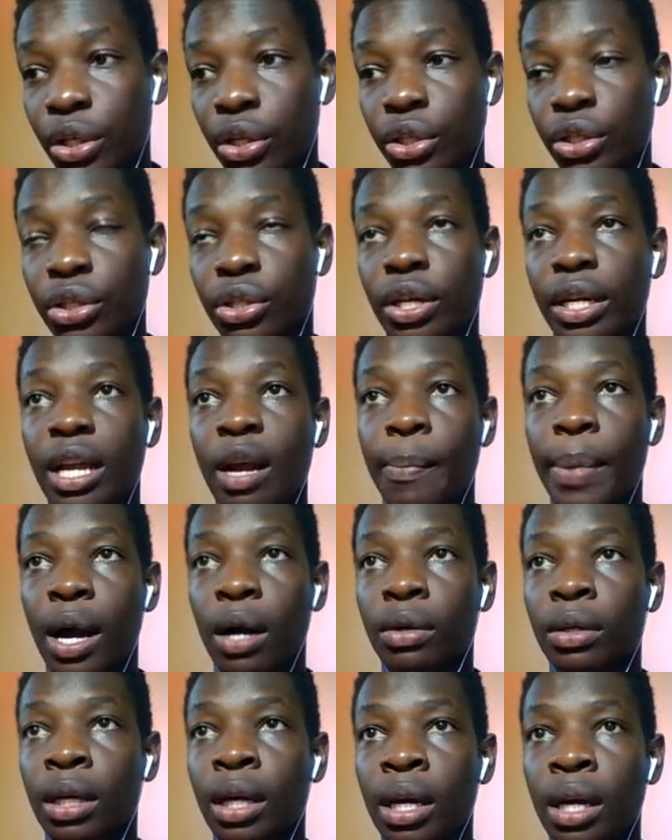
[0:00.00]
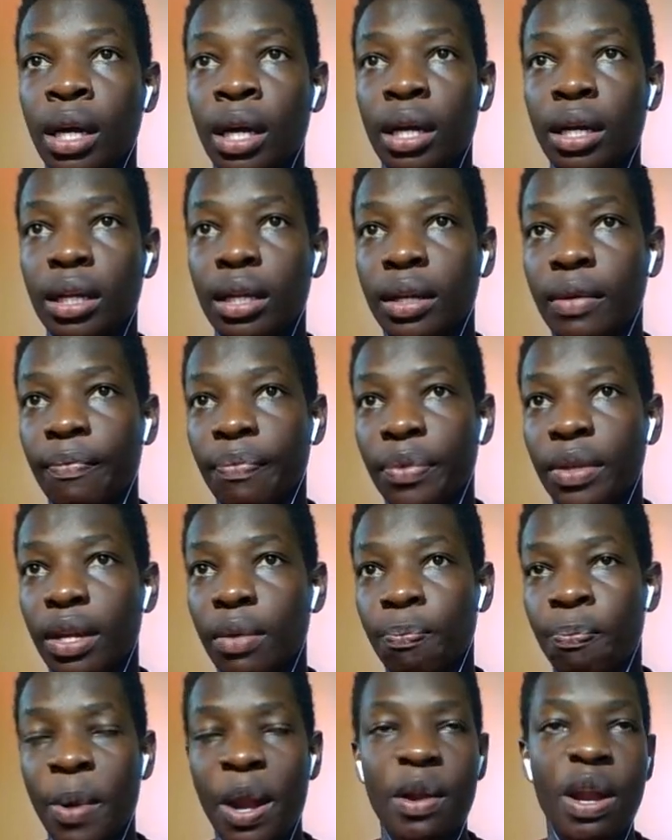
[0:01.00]
you're talking about.
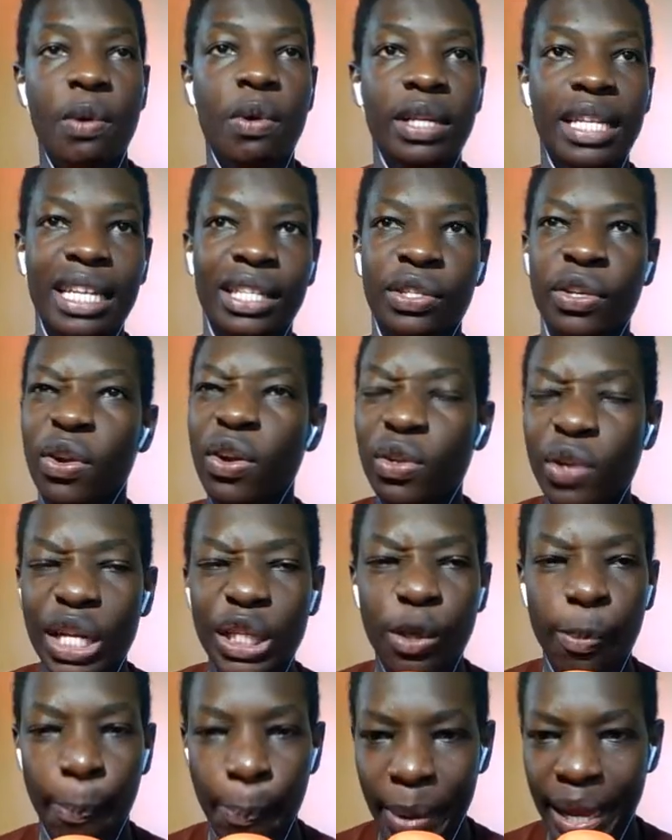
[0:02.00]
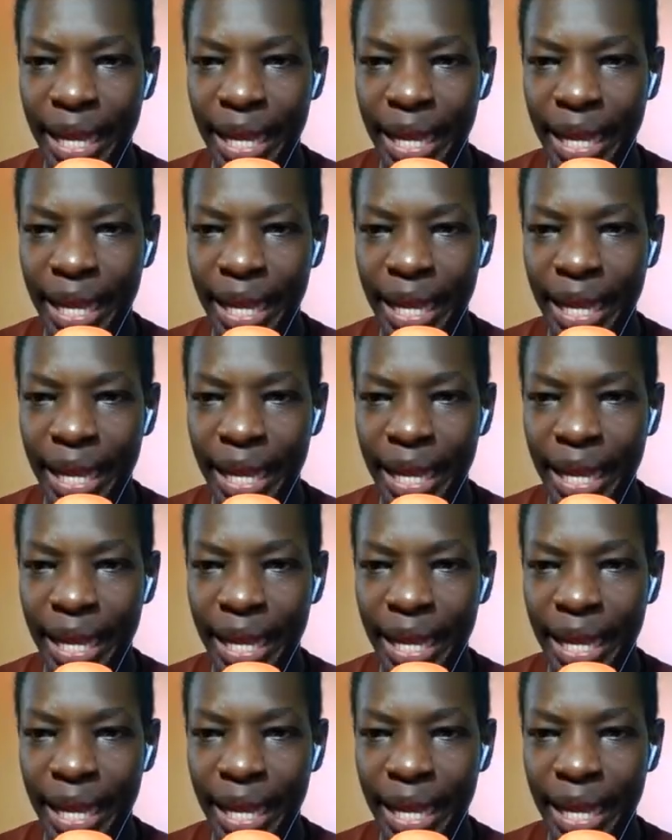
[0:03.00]
Brendan Rodgers, you're not going to pay